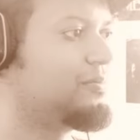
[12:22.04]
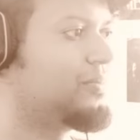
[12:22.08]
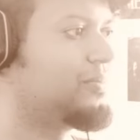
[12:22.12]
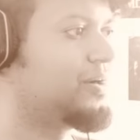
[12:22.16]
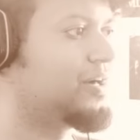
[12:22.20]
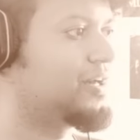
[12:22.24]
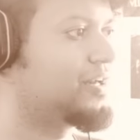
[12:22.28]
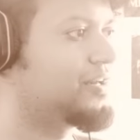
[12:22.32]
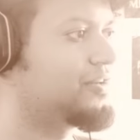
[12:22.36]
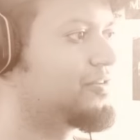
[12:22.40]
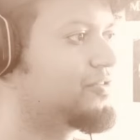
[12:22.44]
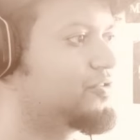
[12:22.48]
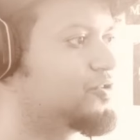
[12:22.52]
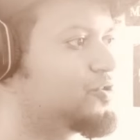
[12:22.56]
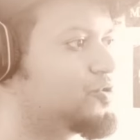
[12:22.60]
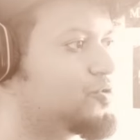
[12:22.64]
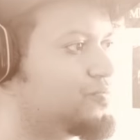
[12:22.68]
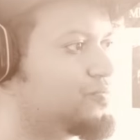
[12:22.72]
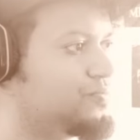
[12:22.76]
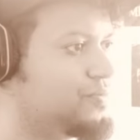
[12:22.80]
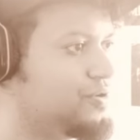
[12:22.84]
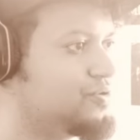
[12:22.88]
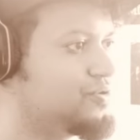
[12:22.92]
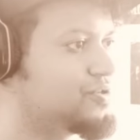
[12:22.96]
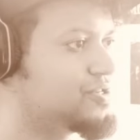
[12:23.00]
but
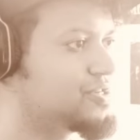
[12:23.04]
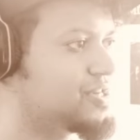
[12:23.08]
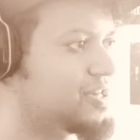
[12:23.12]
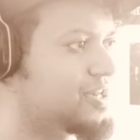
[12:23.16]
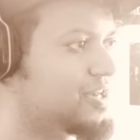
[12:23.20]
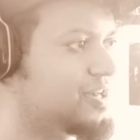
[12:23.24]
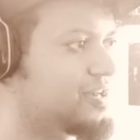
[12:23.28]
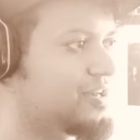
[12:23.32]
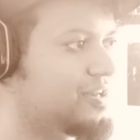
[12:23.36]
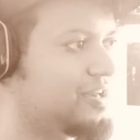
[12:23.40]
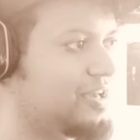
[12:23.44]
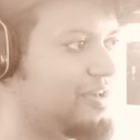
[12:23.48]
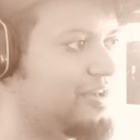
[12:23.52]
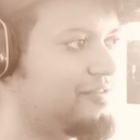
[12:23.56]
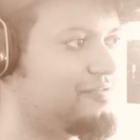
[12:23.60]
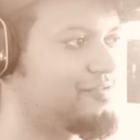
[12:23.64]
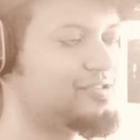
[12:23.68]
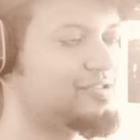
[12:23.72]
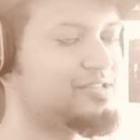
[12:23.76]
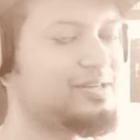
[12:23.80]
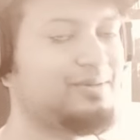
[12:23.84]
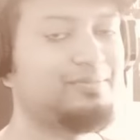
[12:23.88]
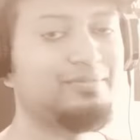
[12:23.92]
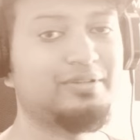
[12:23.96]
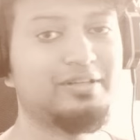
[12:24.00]
through music if
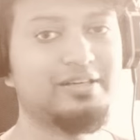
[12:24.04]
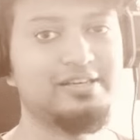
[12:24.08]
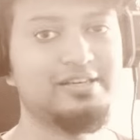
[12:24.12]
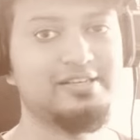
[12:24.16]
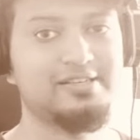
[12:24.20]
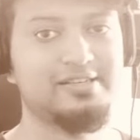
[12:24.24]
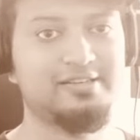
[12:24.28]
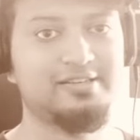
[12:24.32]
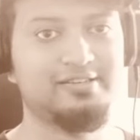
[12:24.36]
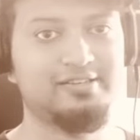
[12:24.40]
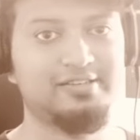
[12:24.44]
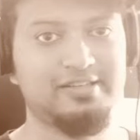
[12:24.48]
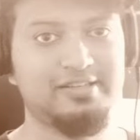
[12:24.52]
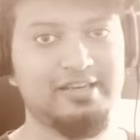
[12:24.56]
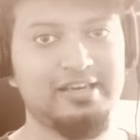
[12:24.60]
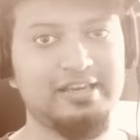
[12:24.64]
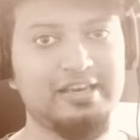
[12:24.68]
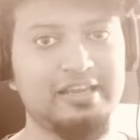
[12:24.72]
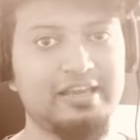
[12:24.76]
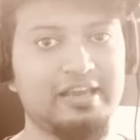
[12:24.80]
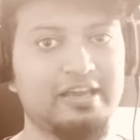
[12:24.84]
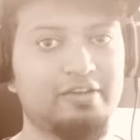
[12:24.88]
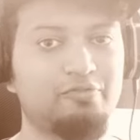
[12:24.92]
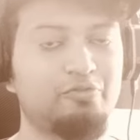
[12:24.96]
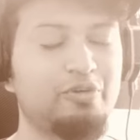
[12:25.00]
something is
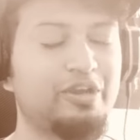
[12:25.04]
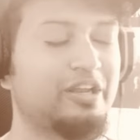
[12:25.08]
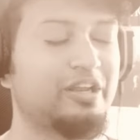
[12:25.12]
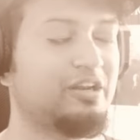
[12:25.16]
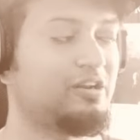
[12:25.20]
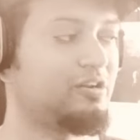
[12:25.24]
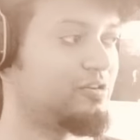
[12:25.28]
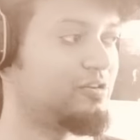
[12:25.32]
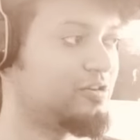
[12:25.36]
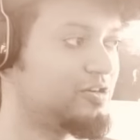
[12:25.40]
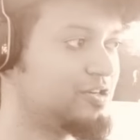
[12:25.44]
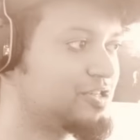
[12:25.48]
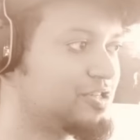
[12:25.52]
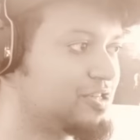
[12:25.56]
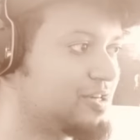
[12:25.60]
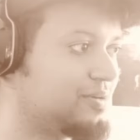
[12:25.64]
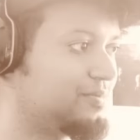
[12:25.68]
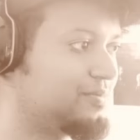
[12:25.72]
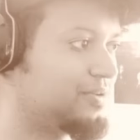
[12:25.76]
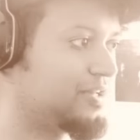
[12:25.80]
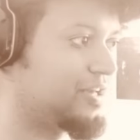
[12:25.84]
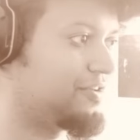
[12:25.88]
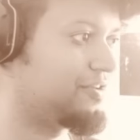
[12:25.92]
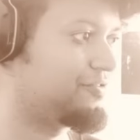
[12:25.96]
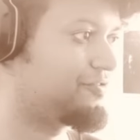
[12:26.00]
entertaining and we can learn
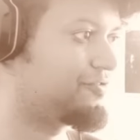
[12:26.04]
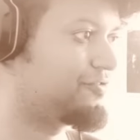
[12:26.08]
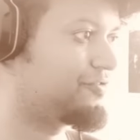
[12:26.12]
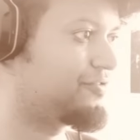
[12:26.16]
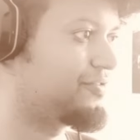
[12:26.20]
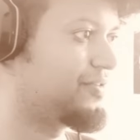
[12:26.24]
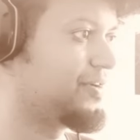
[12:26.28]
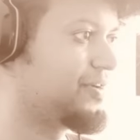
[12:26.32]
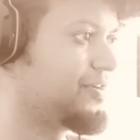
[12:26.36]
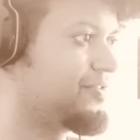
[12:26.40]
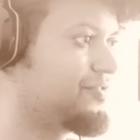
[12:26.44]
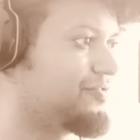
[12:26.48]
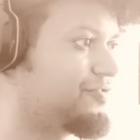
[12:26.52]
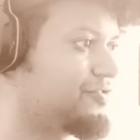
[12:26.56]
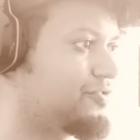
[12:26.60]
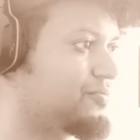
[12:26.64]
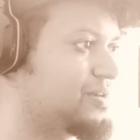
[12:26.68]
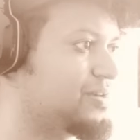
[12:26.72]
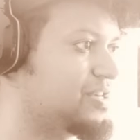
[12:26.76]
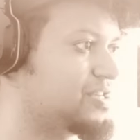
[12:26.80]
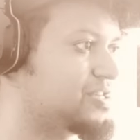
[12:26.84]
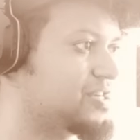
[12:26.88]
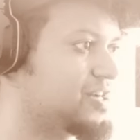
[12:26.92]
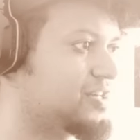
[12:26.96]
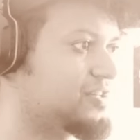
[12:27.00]
something
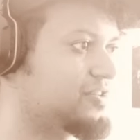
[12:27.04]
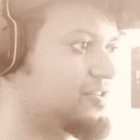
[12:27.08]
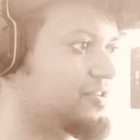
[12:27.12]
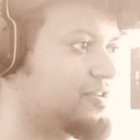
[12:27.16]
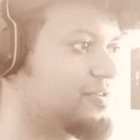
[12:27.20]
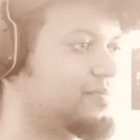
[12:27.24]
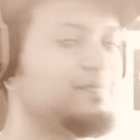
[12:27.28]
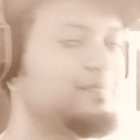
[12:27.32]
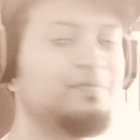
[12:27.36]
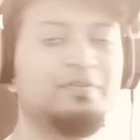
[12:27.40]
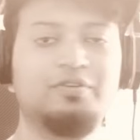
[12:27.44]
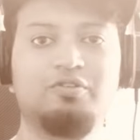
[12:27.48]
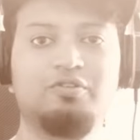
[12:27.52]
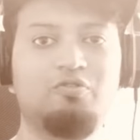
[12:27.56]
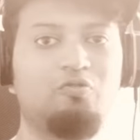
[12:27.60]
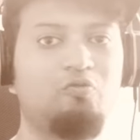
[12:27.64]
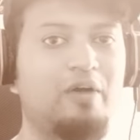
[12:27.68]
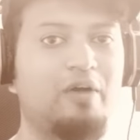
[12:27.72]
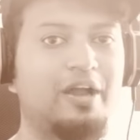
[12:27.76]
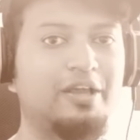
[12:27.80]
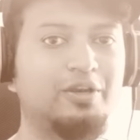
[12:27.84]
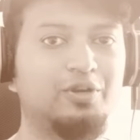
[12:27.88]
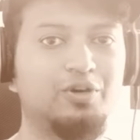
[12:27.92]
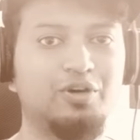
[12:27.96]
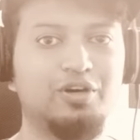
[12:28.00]
from each other
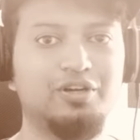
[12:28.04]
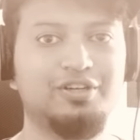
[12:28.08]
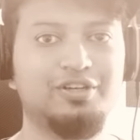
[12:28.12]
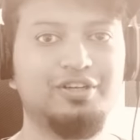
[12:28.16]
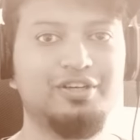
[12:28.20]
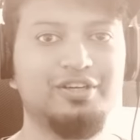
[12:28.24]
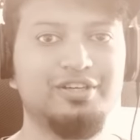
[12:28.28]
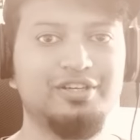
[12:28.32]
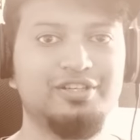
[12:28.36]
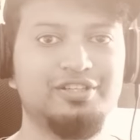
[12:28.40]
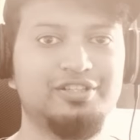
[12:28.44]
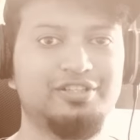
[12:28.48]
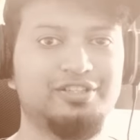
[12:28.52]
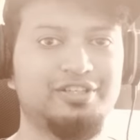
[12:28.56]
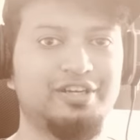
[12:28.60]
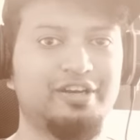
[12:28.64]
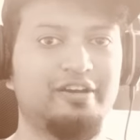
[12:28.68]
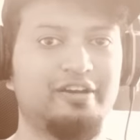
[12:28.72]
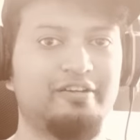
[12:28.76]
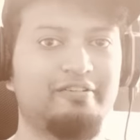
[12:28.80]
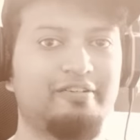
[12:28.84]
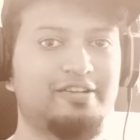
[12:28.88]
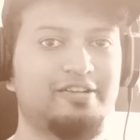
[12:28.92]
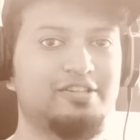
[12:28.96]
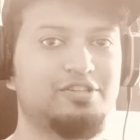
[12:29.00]
why not
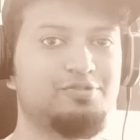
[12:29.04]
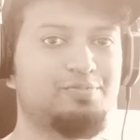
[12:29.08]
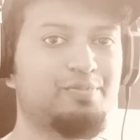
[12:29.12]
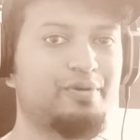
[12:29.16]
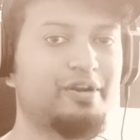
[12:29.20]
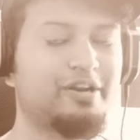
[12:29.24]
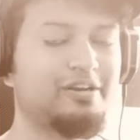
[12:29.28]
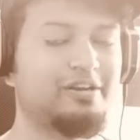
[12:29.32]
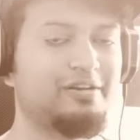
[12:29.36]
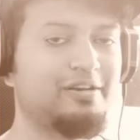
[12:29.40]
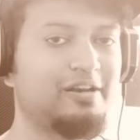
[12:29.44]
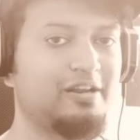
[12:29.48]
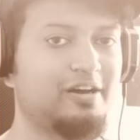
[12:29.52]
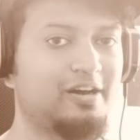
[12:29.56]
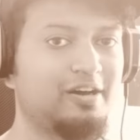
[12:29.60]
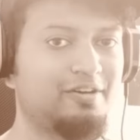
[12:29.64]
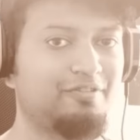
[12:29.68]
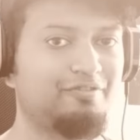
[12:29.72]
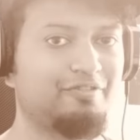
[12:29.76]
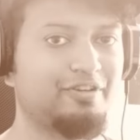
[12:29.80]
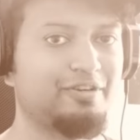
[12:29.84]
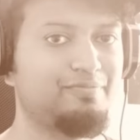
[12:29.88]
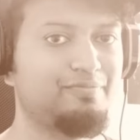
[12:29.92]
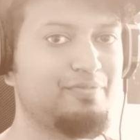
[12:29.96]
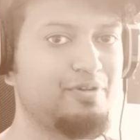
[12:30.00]
share and spread
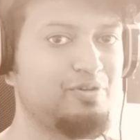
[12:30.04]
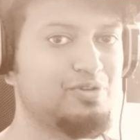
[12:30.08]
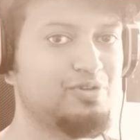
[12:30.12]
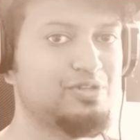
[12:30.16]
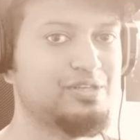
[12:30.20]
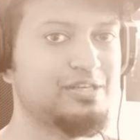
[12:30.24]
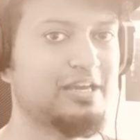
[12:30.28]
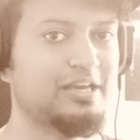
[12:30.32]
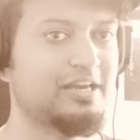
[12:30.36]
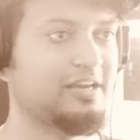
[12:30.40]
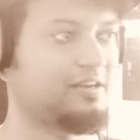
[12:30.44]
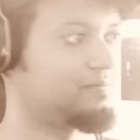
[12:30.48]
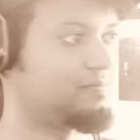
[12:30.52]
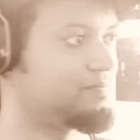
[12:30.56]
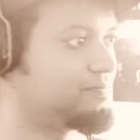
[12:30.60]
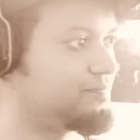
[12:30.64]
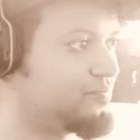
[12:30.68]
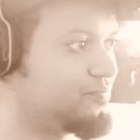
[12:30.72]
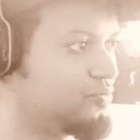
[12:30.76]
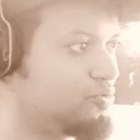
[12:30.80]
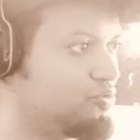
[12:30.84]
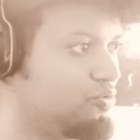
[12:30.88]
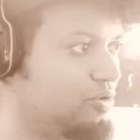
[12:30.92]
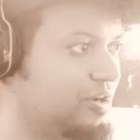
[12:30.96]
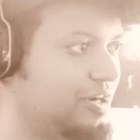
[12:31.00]
love and music and
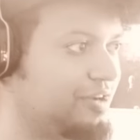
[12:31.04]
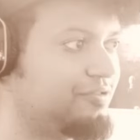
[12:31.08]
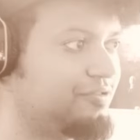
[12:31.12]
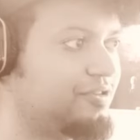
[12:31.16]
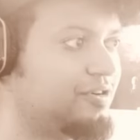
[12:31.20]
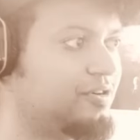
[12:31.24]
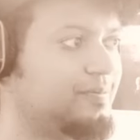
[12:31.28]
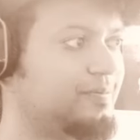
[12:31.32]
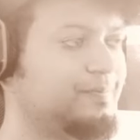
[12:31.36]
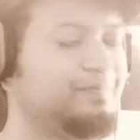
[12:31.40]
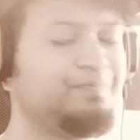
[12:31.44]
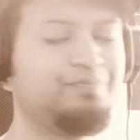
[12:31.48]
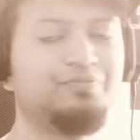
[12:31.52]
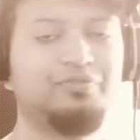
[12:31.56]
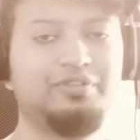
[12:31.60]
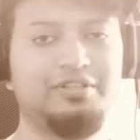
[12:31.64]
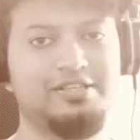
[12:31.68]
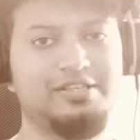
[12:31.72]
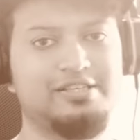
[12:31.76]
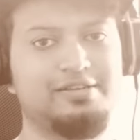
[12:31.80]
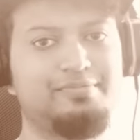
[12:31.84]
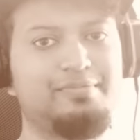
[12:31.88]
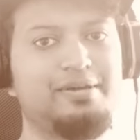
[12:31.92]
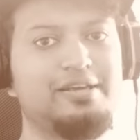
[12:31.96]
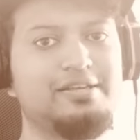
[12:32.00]
whatever
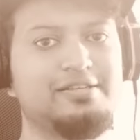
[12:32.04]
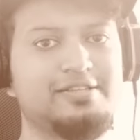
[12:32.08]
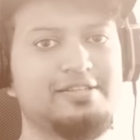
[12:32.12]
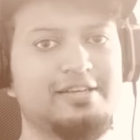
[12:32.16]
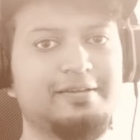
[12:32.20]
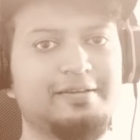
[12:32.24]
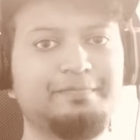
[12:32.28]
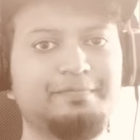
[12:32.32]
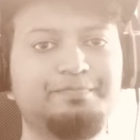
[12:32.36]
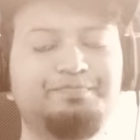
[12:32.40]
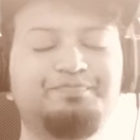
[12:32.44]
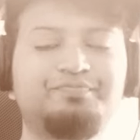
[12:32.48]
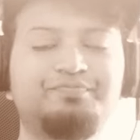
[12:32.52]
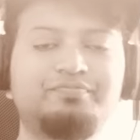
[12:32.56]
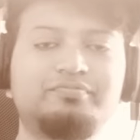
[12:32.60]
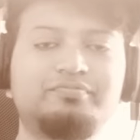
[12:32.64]
these amazing